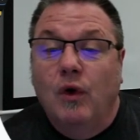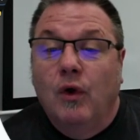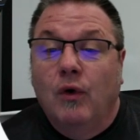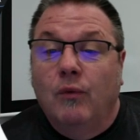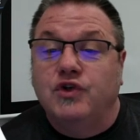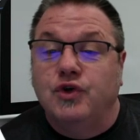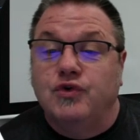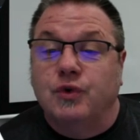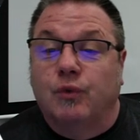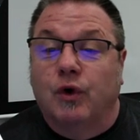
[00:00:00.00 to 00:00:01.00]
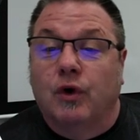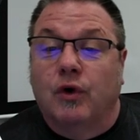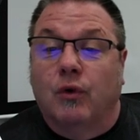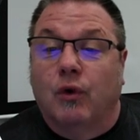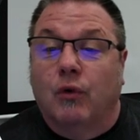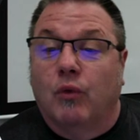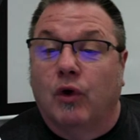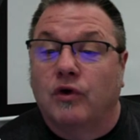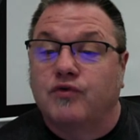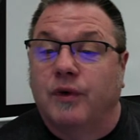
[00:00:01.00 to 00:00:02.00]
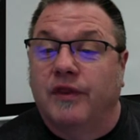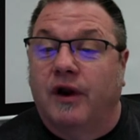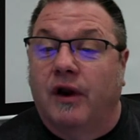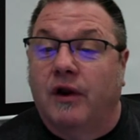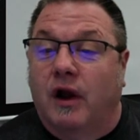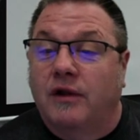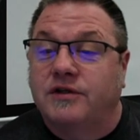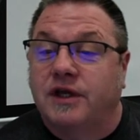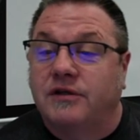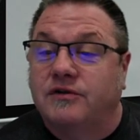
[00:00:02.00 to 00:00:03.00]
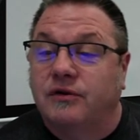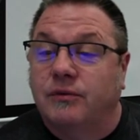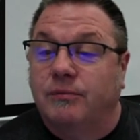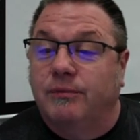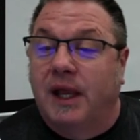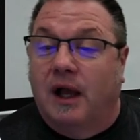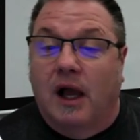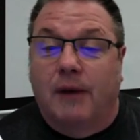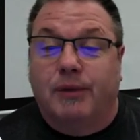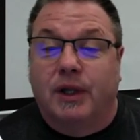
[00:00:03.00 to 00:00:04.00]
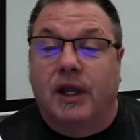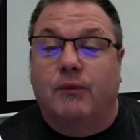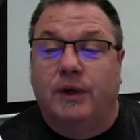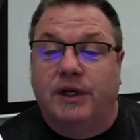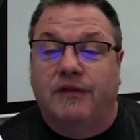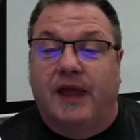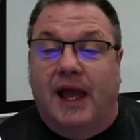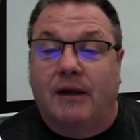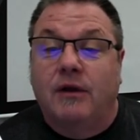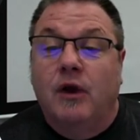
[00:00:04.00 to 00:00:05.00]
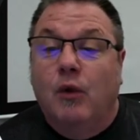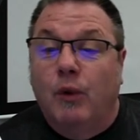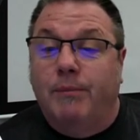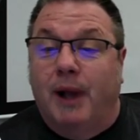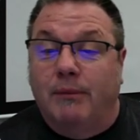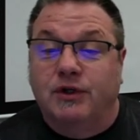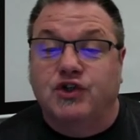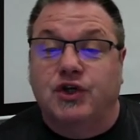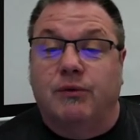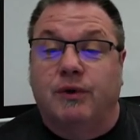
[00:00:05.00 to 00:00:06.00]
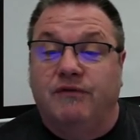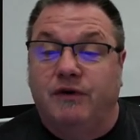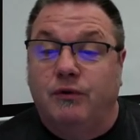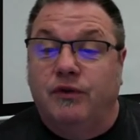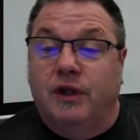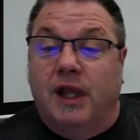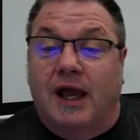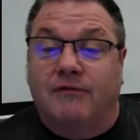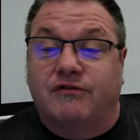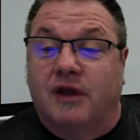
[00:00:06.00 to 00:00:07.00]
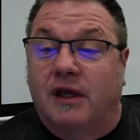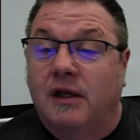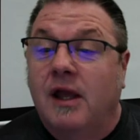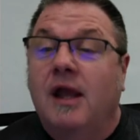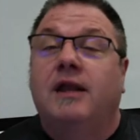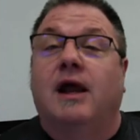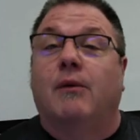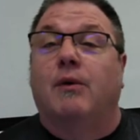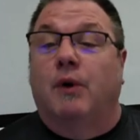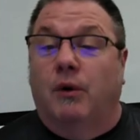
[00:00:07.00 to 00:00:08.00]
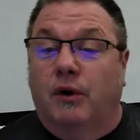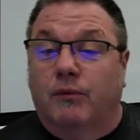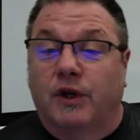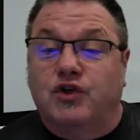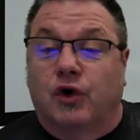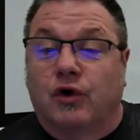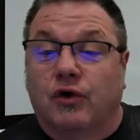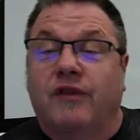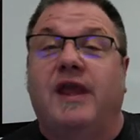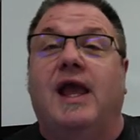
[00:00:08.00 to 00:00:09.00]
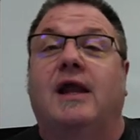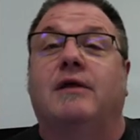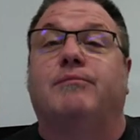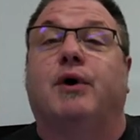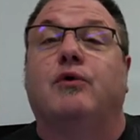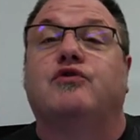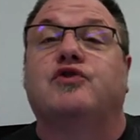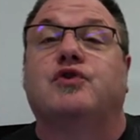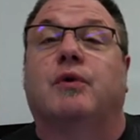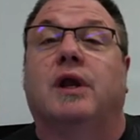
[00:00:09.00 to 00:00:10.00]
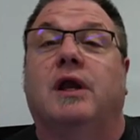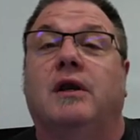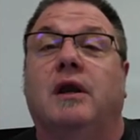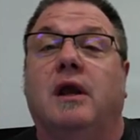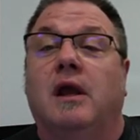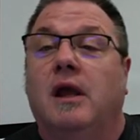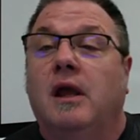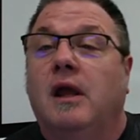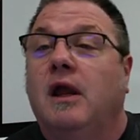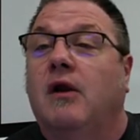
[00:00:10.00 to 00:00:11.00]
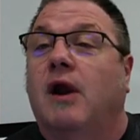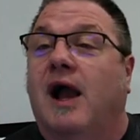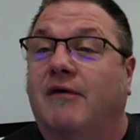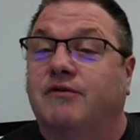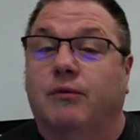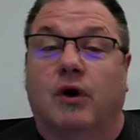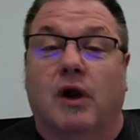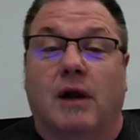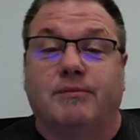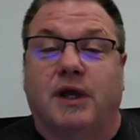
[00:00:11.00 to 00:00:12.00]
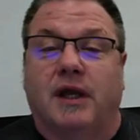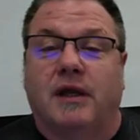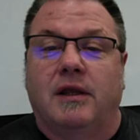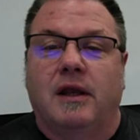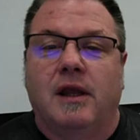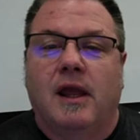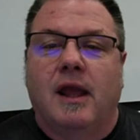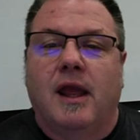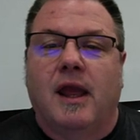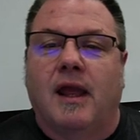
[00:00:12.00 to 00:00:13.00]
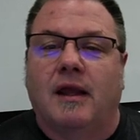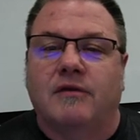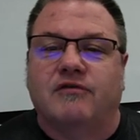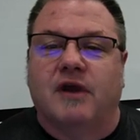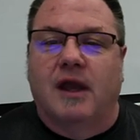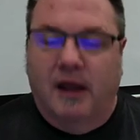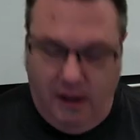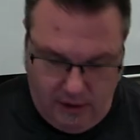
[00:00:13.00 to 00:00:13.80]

We choose a word or words within our content to make a hyperlink. We did that. We published it. We viewed the live site. Now we want to return to the edit post screen here after we're updated and say,